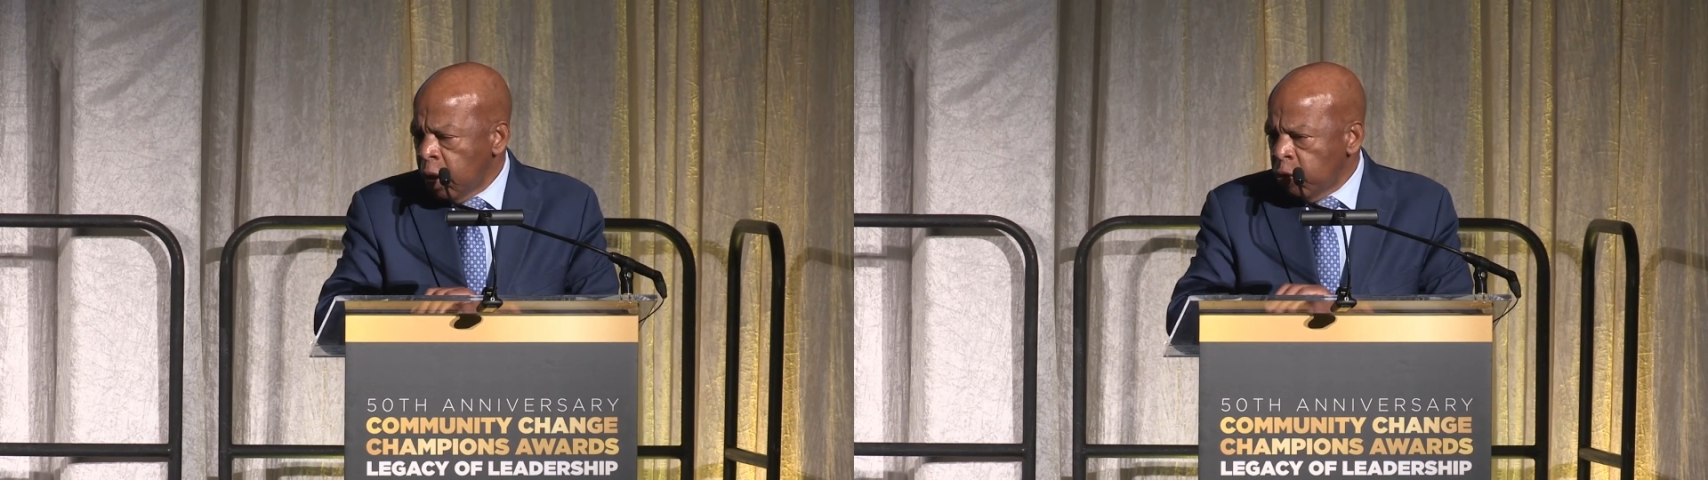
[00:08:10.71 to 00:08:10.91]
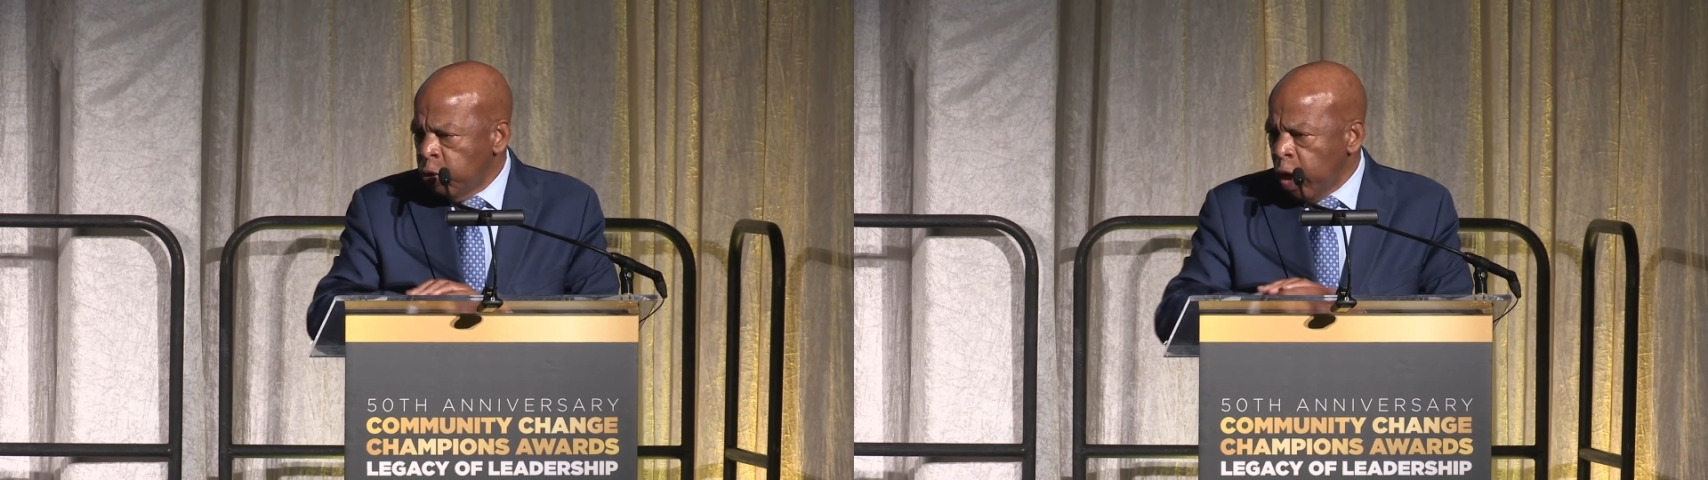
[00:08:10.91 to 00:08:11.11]

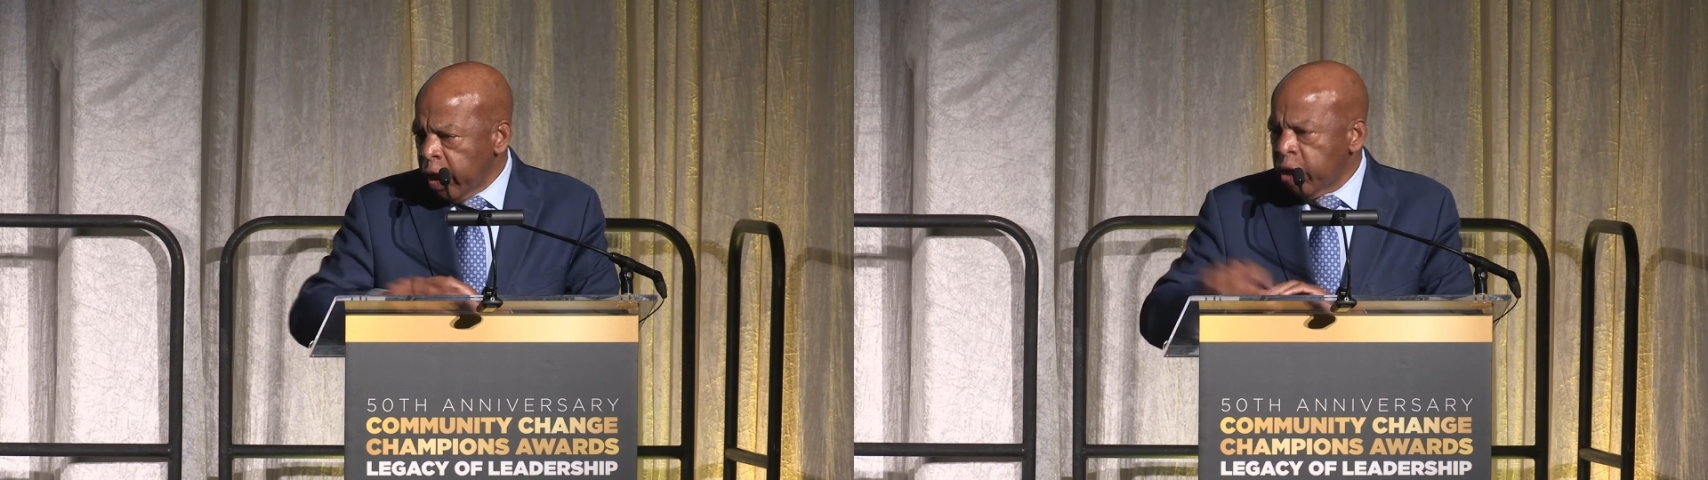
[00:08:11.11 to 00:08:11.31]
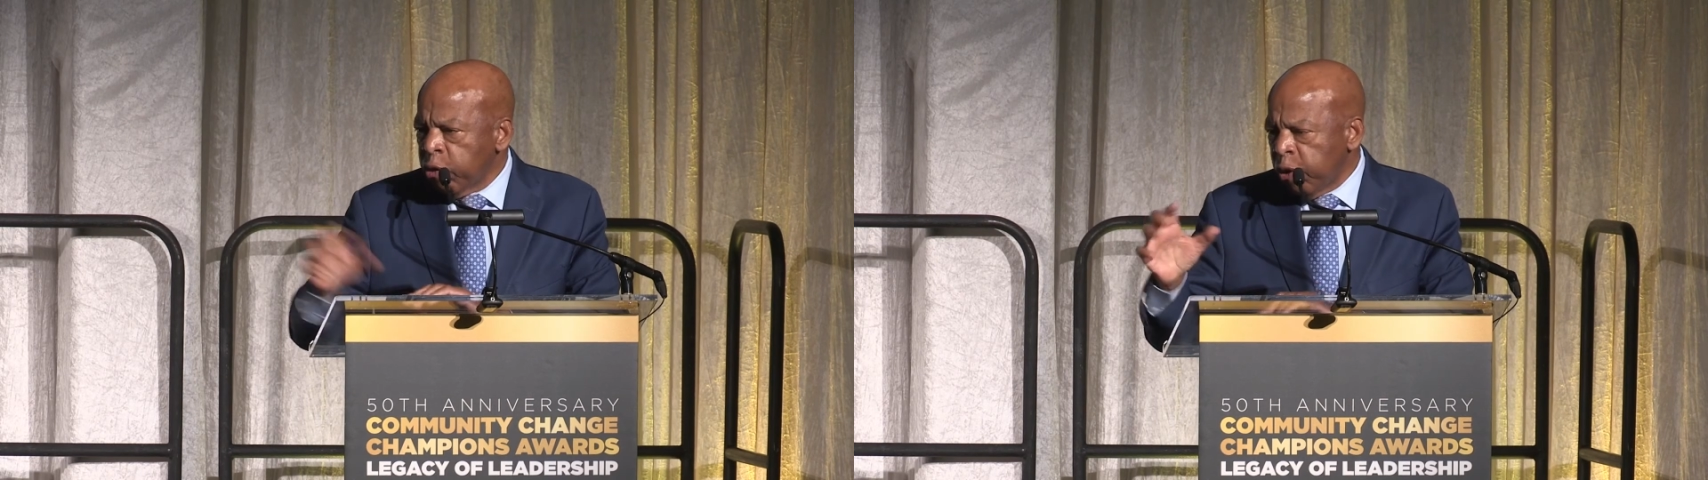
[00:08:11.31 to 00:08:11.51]
You know, I
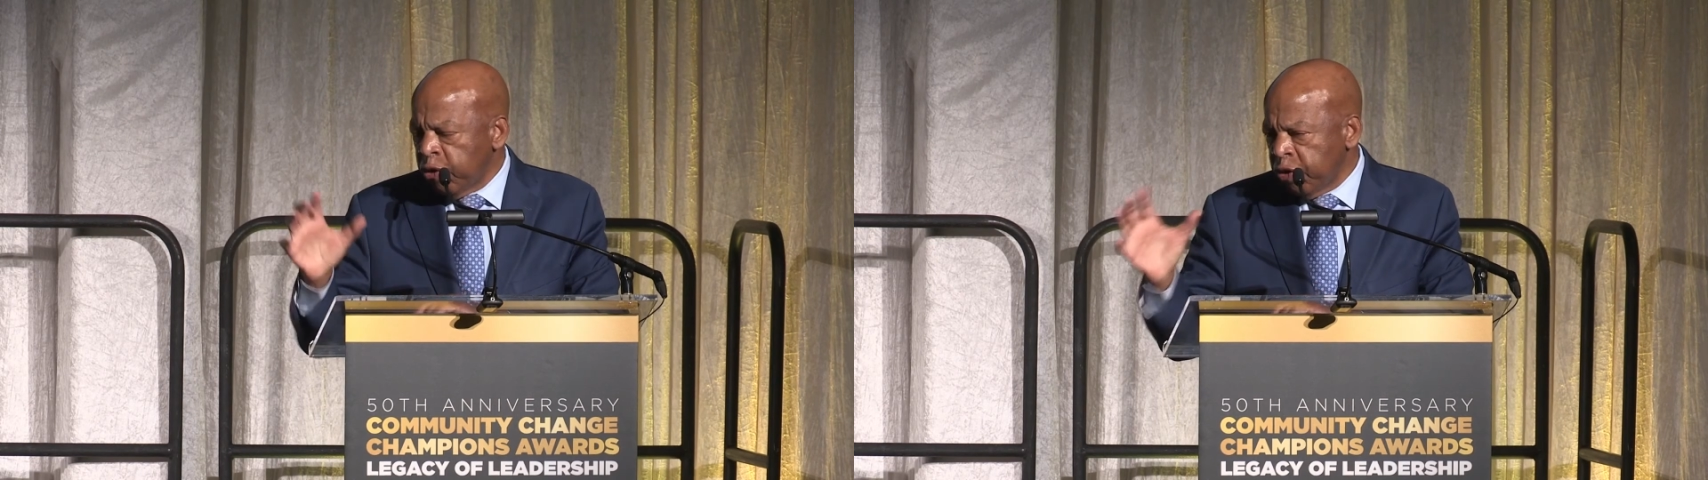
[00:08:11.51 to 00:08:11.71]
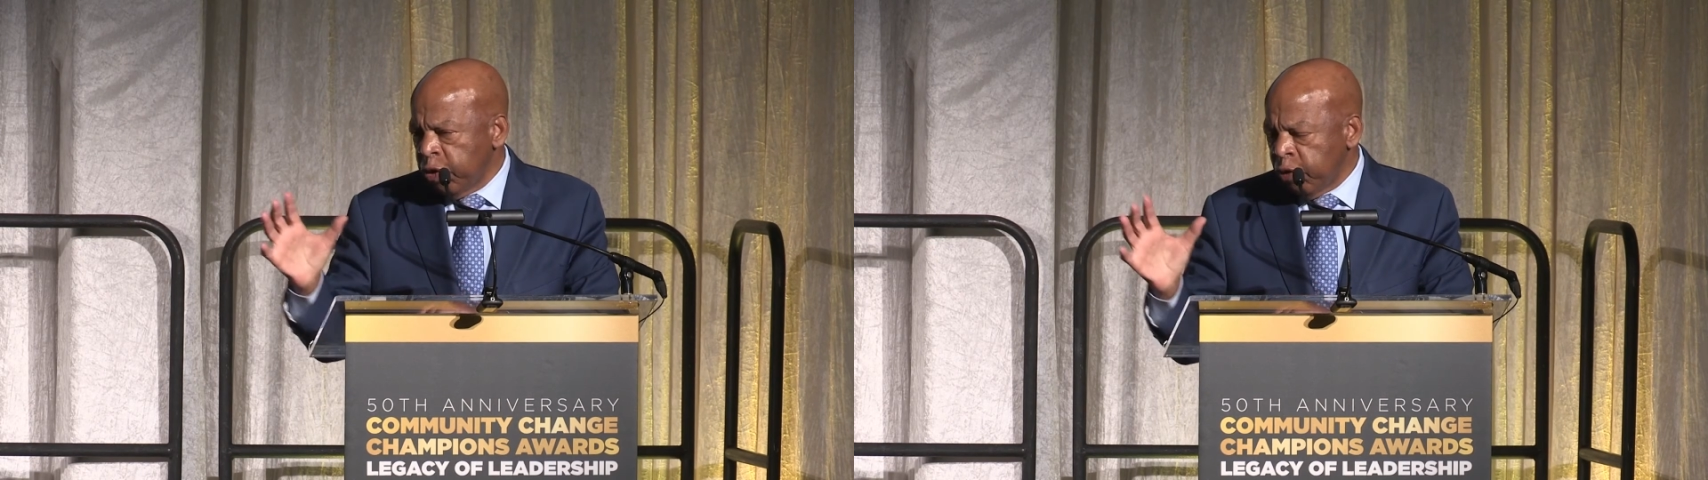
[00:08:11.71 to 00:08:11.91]
got
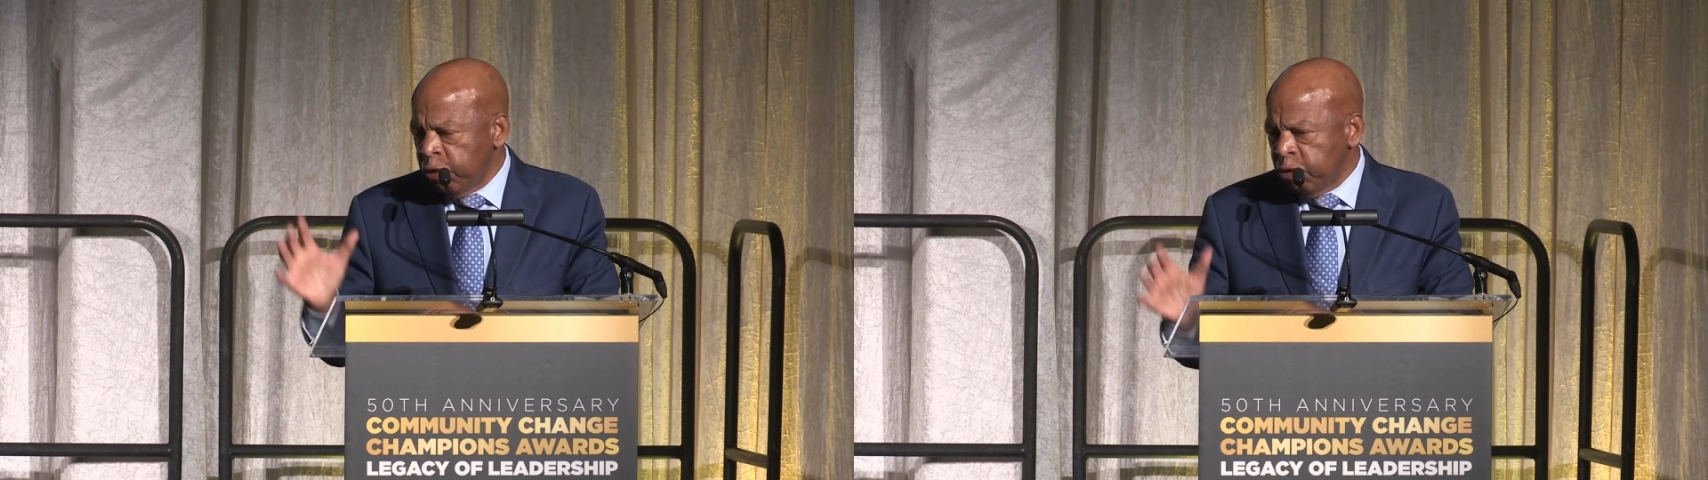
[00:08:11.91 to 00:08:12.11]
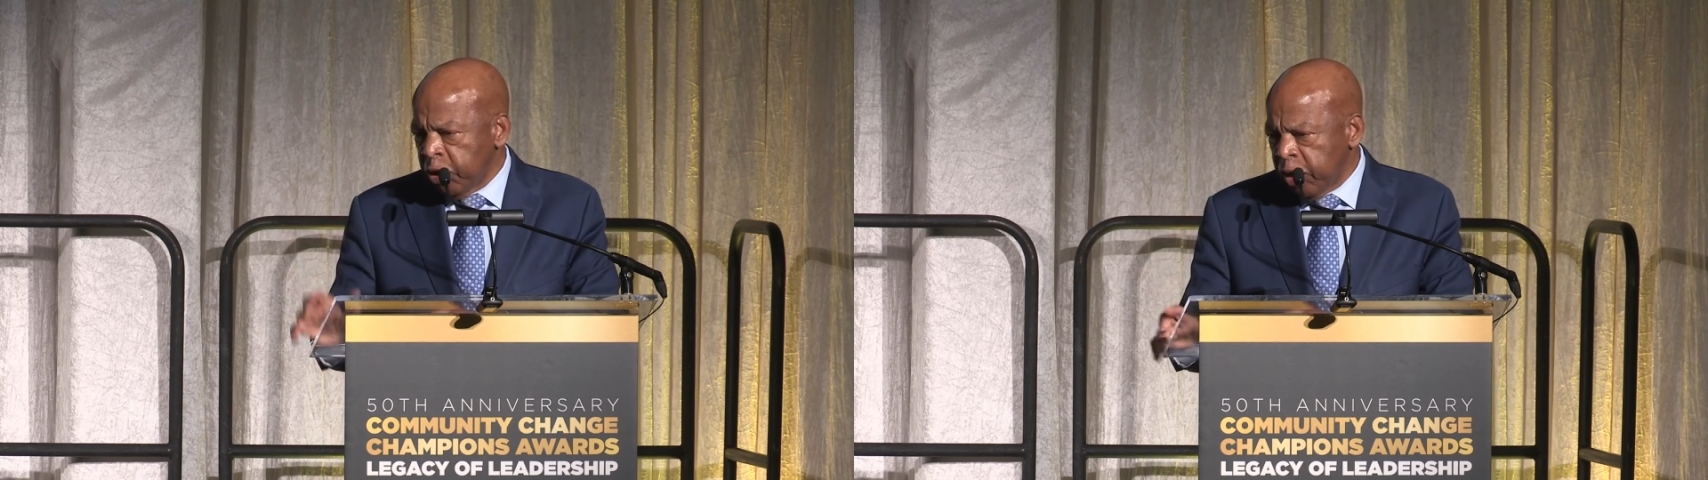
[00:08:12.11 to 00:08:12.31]
arrested a
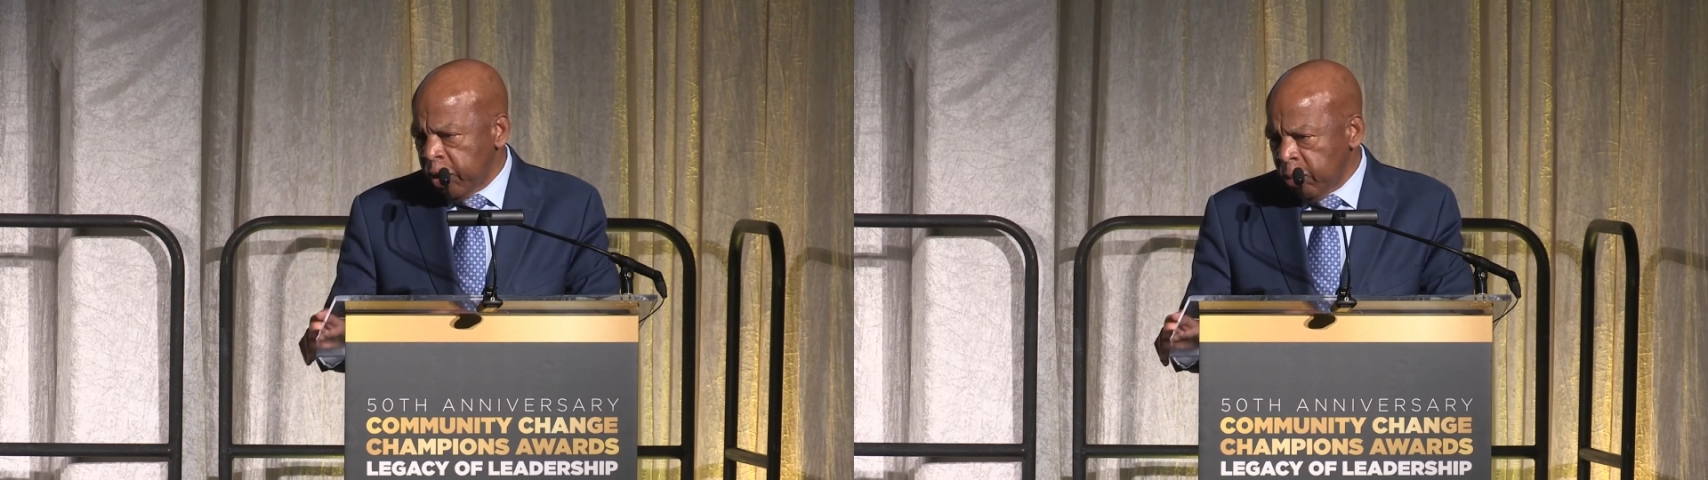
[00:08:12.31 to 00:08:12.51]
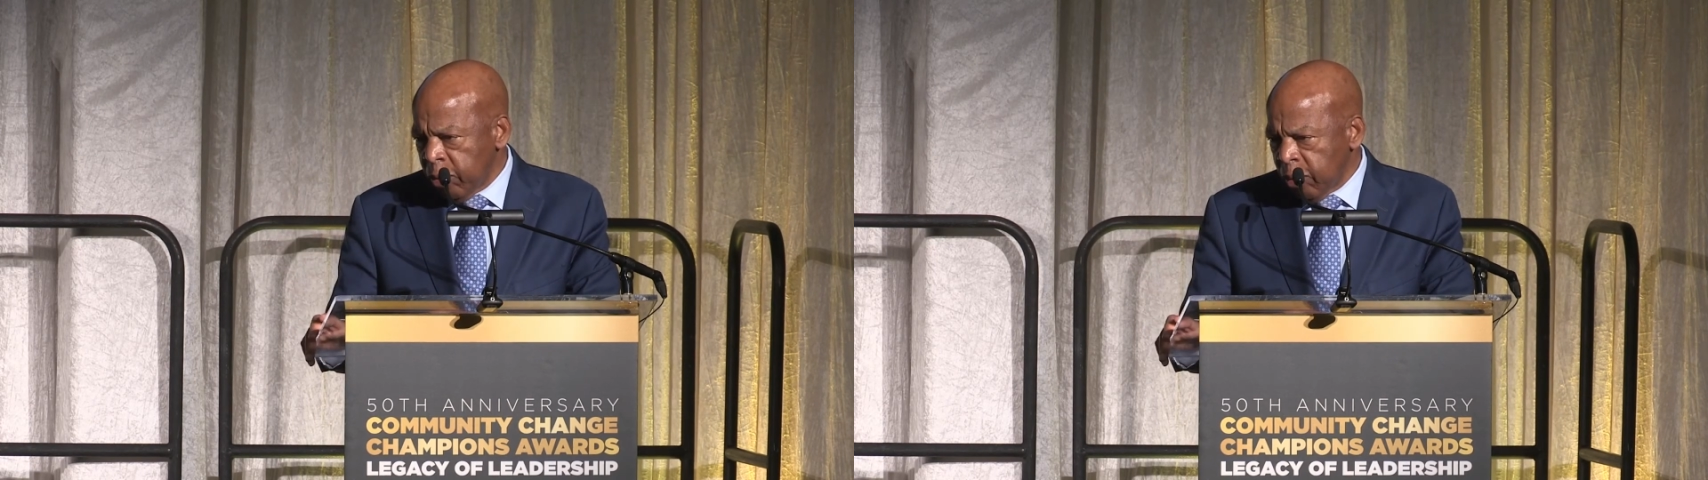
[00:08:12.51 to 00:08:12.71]
few times.